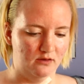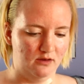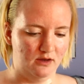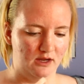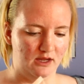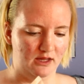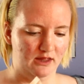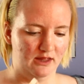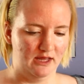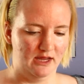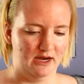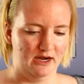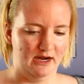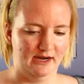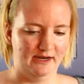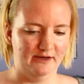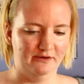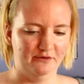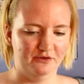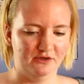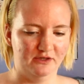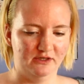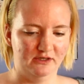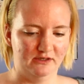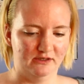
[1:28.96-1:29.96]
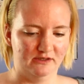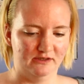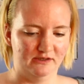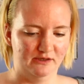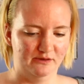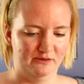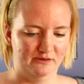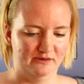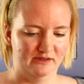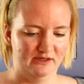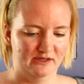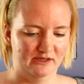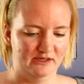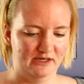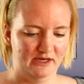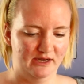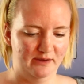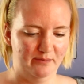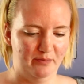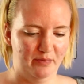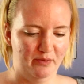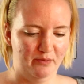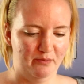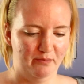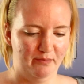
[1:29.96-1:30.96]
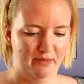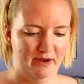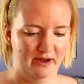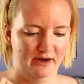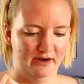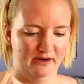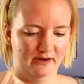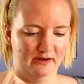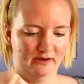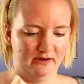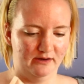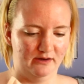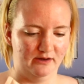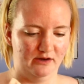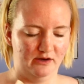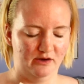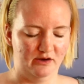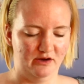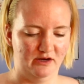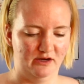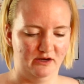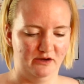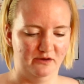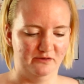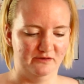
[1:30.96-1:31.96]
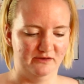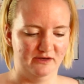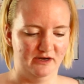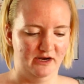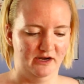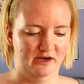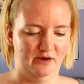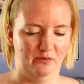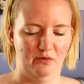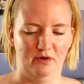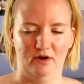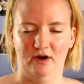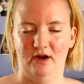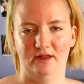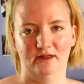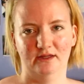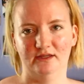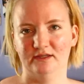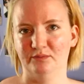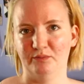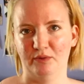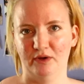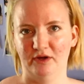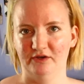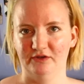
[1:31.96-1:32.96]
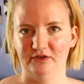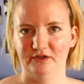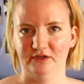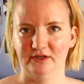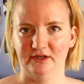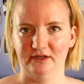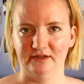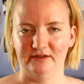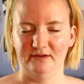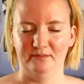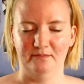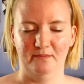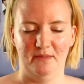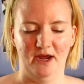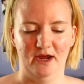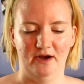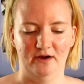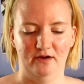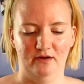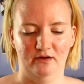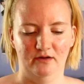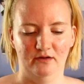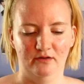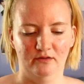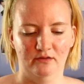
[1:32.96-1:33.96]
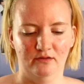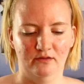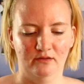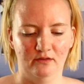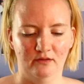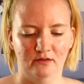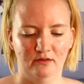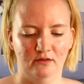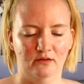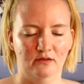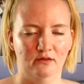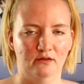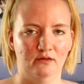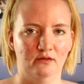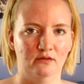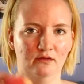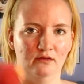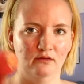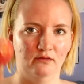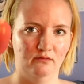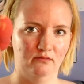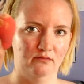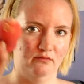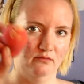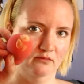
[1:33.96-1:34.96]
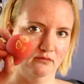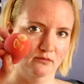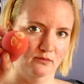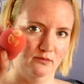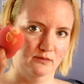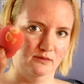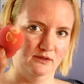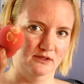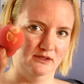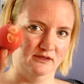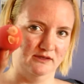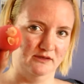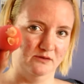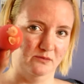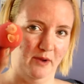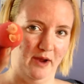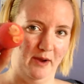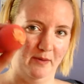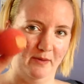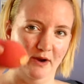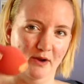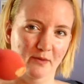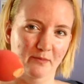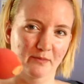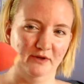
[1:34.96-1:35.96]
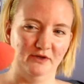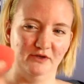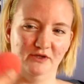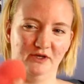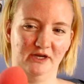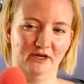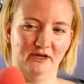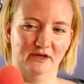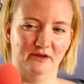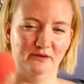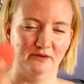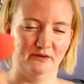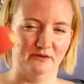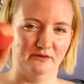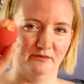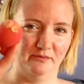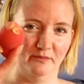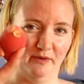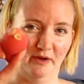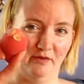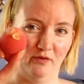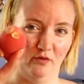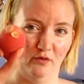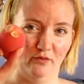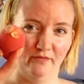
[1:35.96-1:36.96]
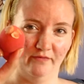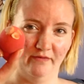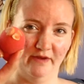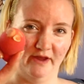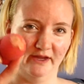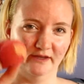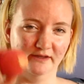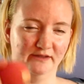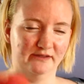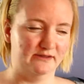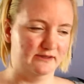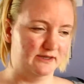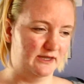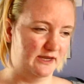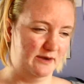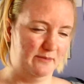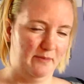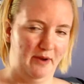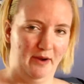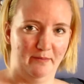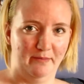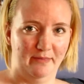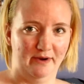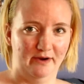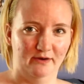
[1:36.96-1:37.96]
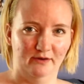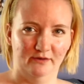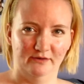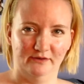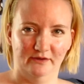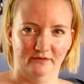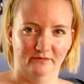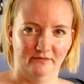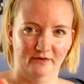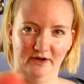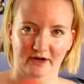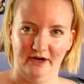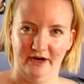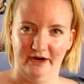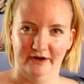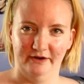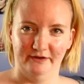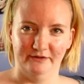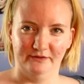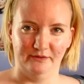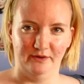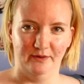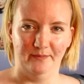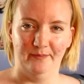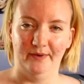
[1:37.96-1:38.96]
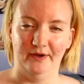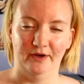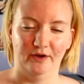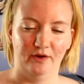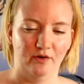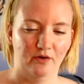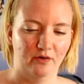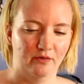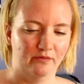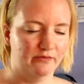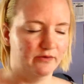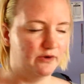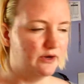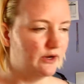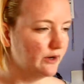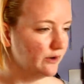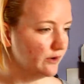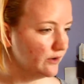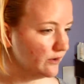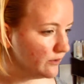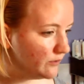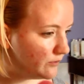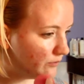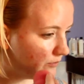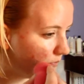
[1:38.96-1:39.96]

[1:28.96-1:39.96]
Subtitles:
And then I usually just use the tip, but you can use it anywhere on the sponge, it doesn't matter. This is about how much I use for my whole face, and my mirror is over here, so I'm gonna go over here.